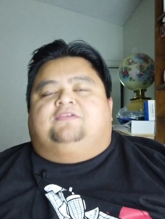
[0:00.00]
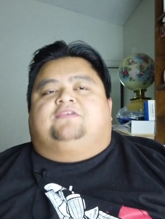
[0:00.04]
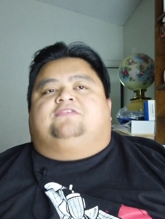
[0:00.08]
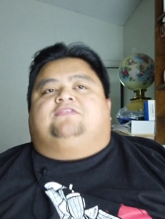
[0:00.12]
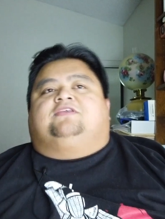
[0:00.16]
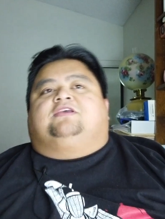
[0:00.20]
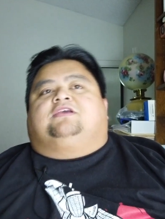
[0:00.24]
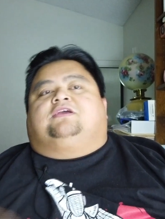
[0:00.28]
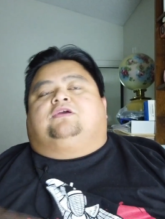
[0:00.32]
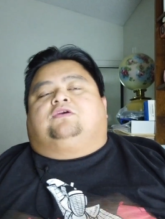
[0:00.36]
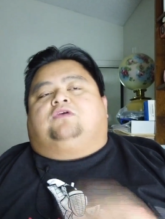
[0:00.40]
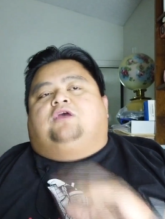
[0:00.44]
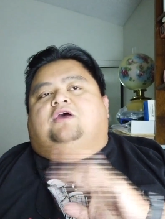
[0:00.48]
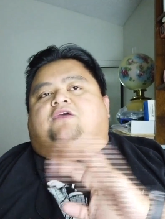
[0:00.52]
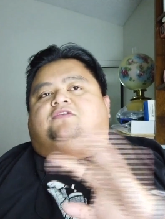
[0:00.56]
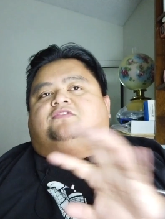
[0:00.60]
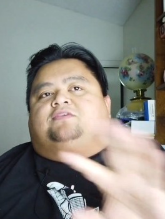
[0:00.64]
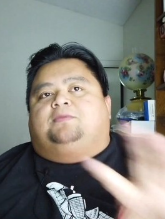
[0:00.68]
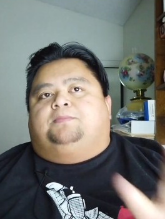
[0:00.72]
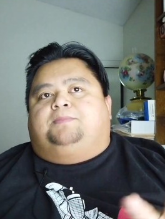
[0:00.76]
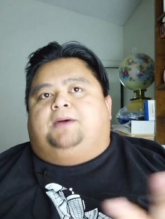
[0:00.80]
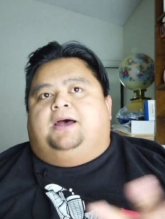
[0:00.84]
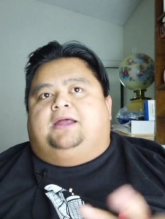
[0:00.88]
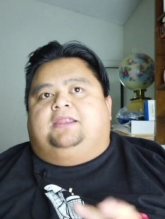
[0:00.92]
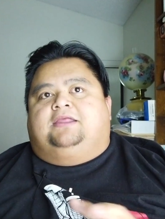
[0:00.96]
of the stick across
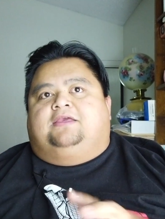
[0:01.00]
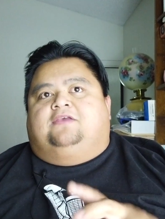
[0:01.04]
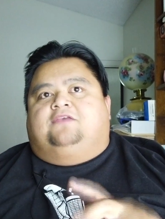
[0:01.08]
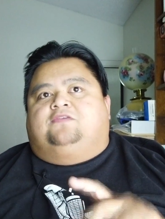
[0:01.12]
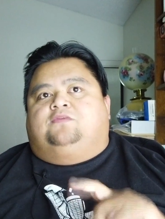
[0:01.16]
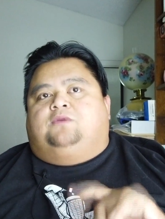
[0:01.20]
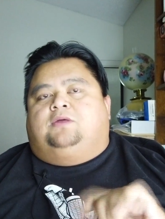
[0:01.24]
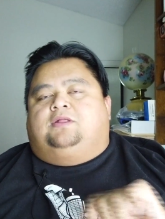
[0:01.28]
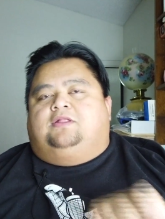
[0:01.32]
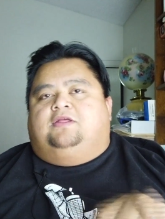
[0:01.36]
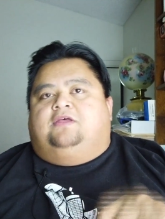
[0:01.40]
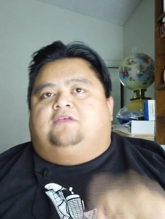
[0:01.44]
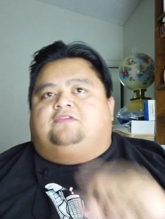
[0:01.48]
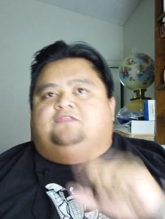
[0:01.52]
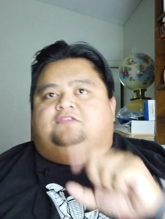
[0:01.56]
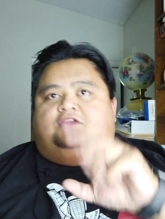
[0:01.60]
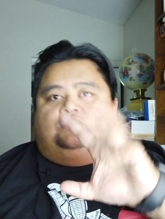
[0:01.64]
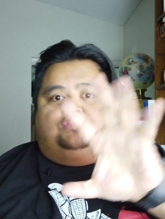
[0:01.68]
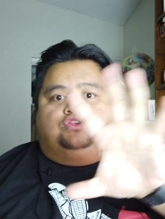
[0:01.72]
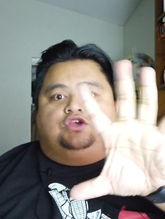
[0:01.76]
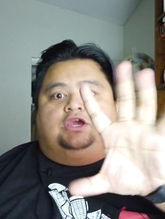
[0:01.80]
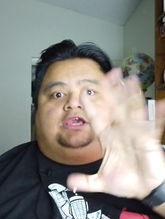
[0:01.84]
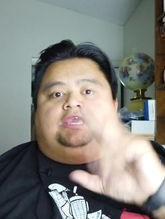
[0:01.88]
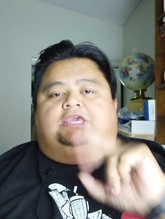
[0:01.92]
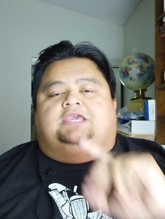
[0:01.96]
the body, as well as
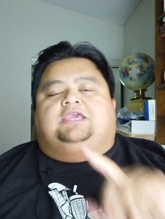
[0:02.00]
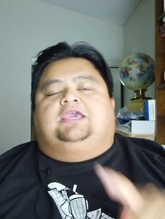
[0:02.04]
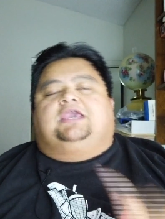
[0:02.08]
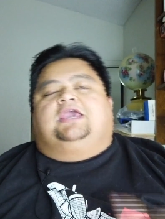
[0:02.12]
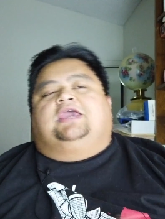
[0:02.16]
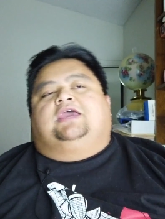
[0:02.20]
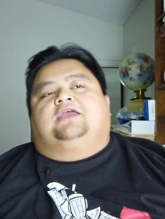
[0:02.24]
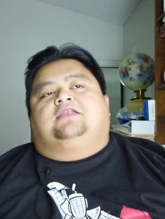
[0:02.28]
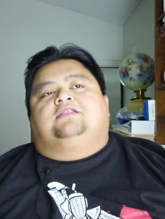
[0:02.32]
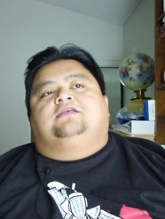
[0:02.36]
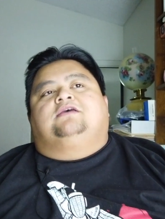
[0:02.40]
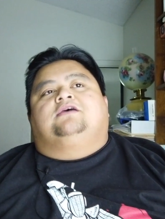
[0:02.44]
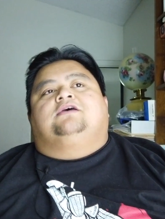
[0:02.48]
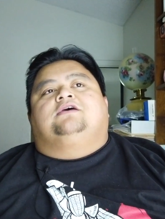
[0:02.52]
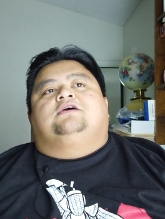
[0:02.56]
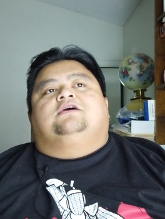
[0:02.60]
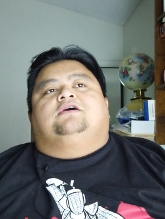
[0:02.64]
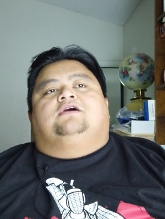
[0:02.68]
the checking hand